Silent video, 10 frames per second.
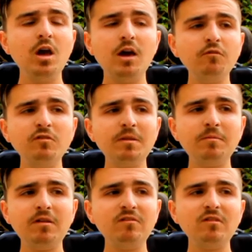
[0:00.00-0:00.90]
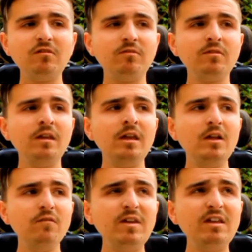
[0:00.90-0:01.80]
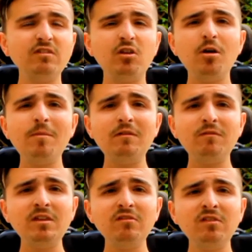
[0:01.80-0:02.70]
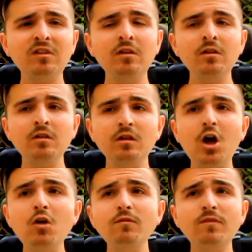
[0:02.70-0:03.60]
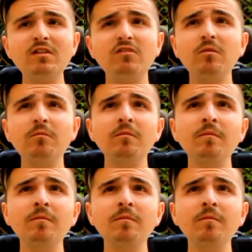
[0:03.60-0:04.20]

I've always been a person who just thinks a lot about things, overthinks them,